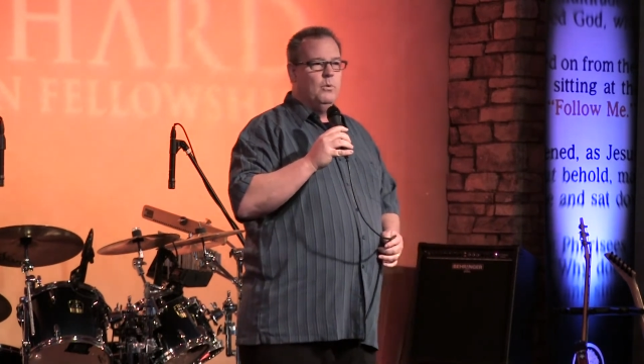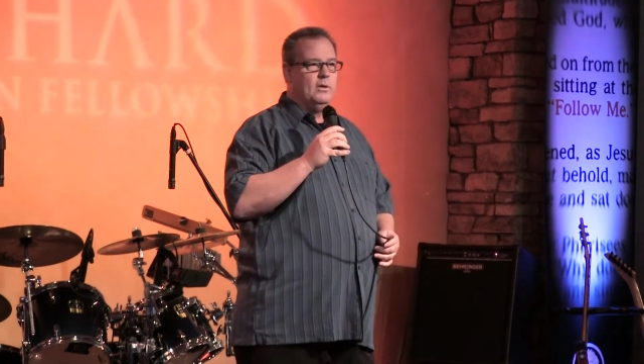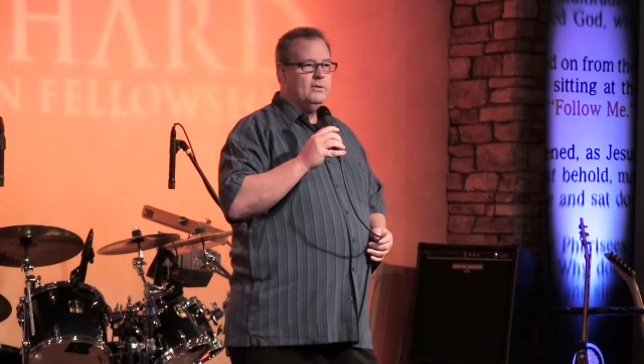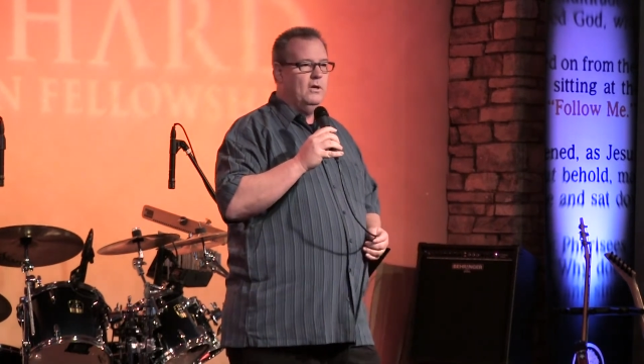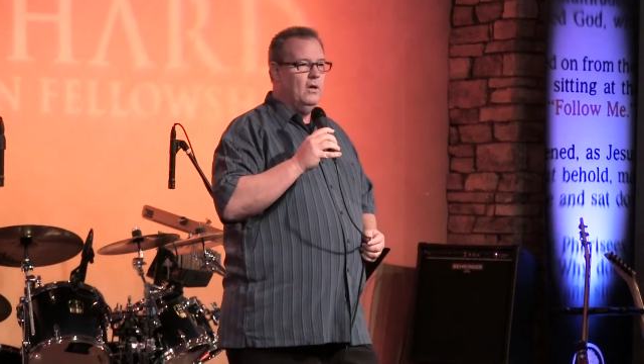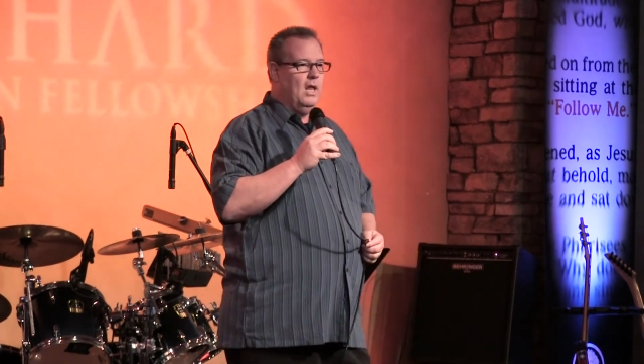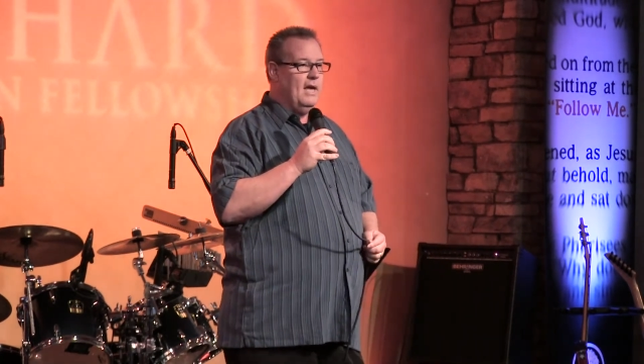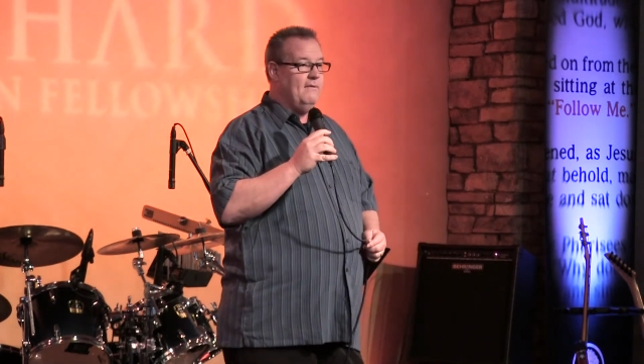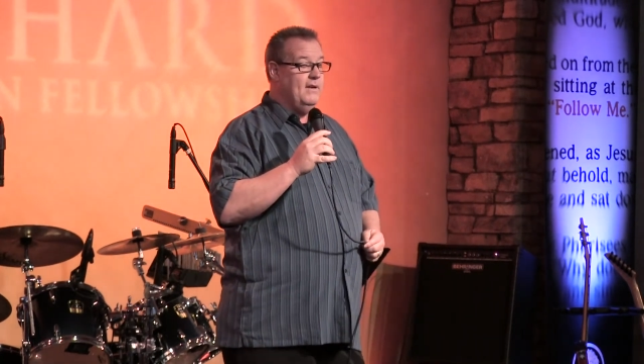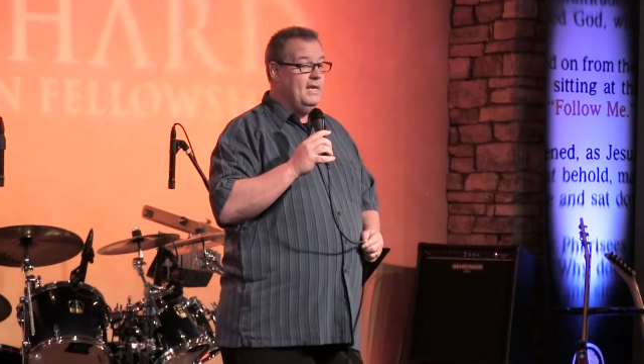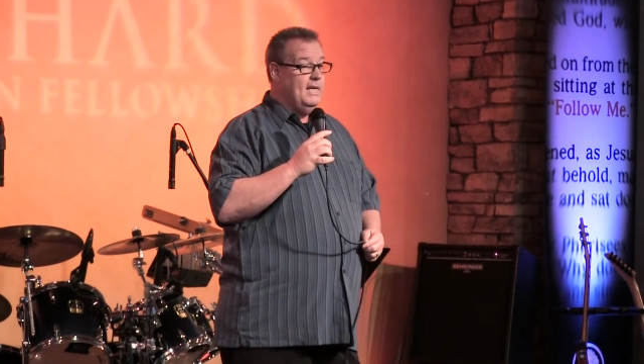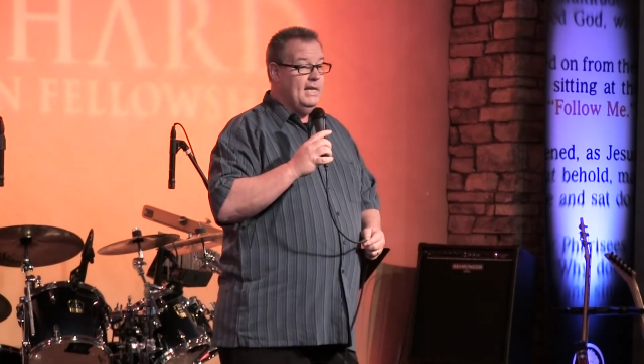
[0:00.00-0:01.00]
worked in our life.
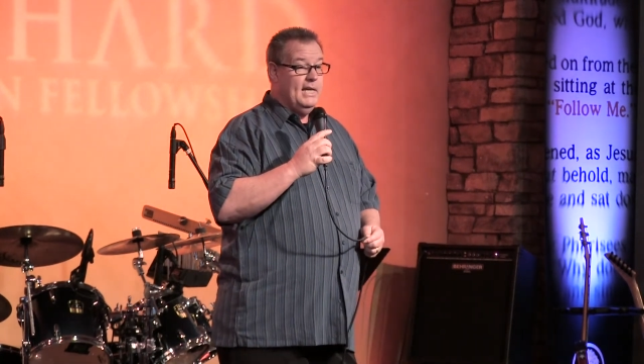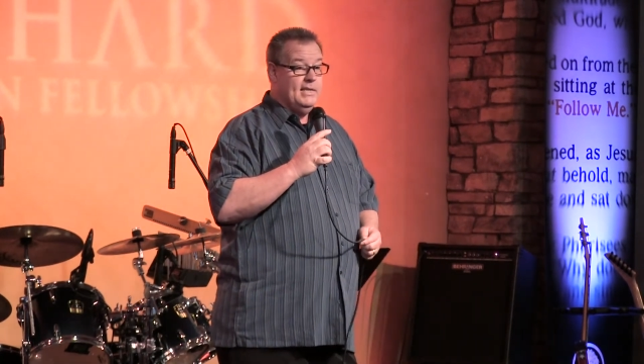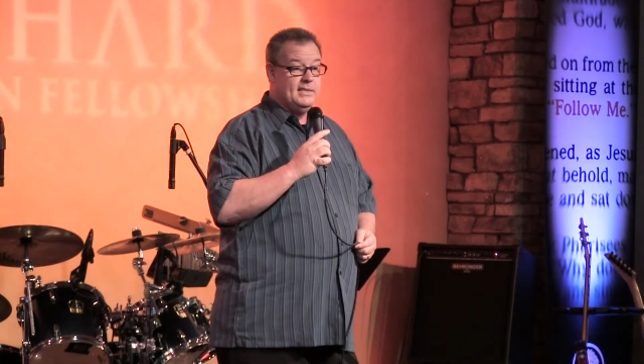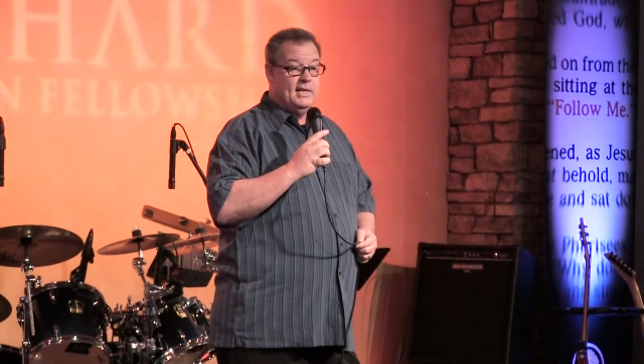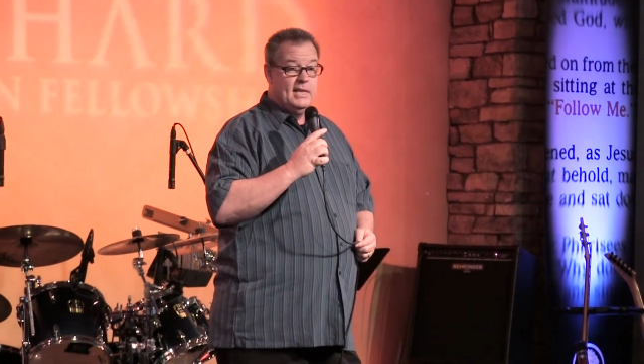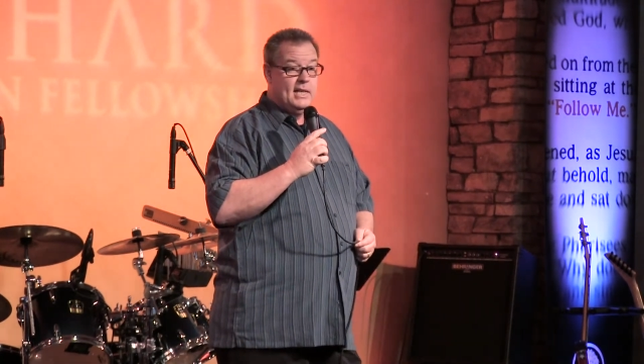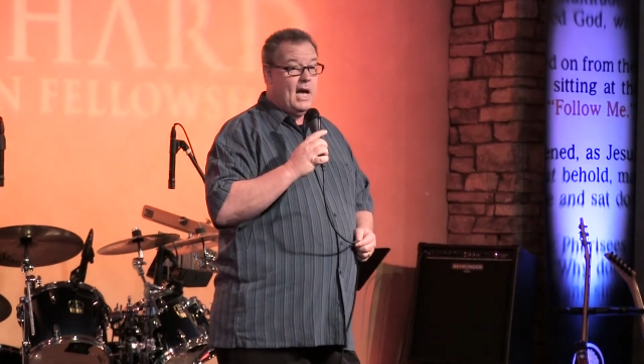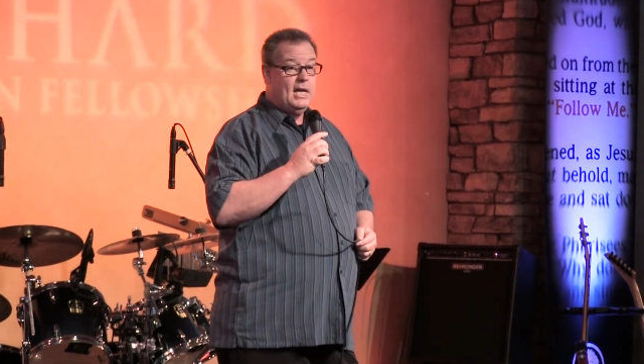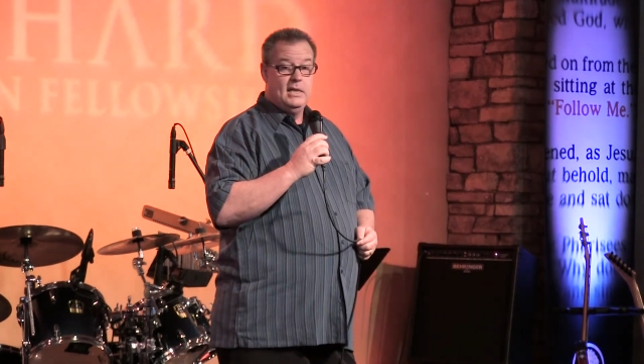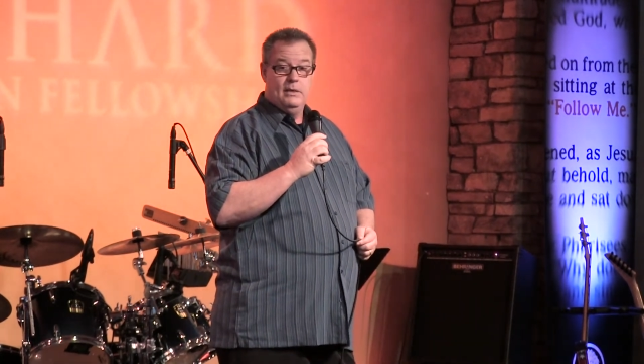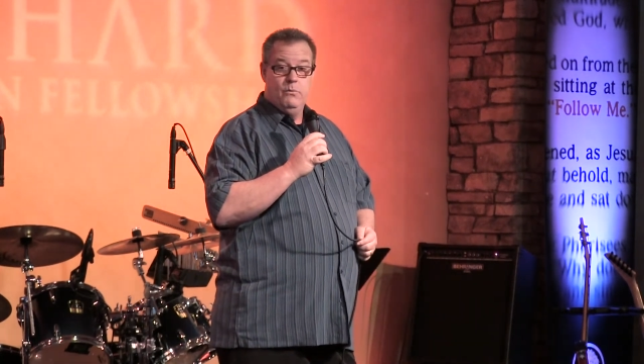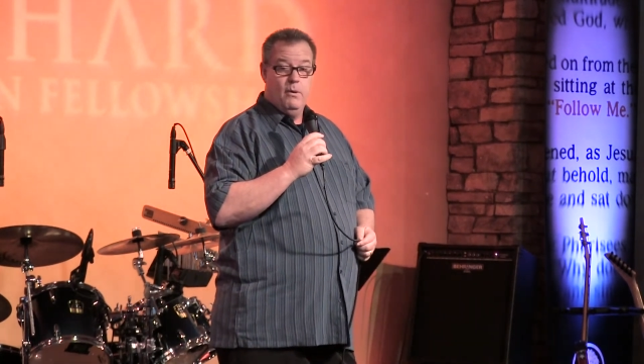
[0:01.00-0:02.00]
He sent a
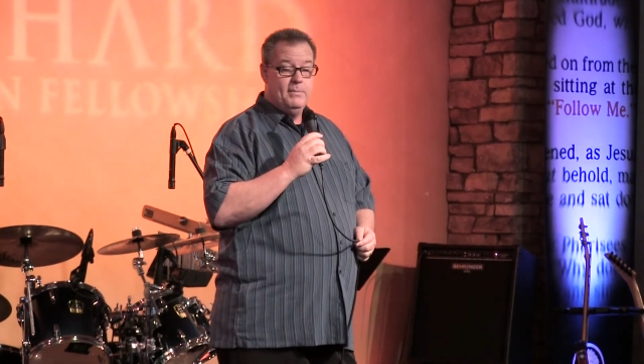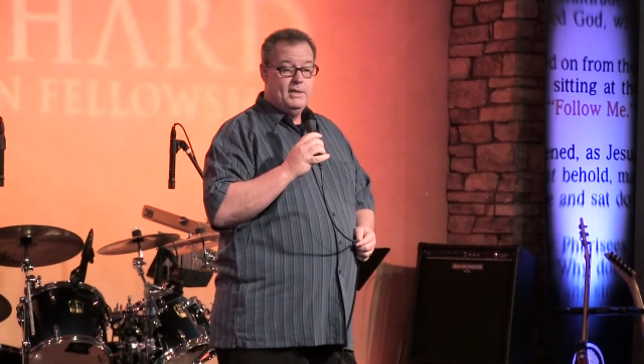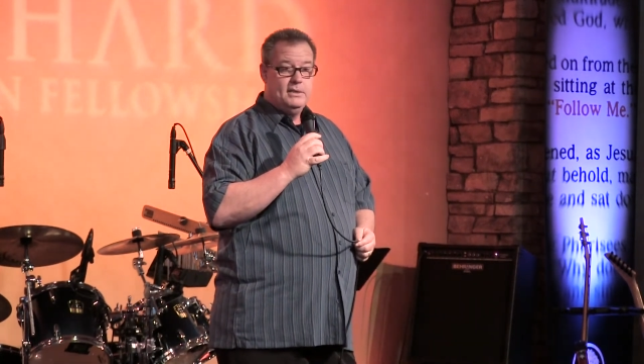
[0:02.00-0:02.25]
godly woman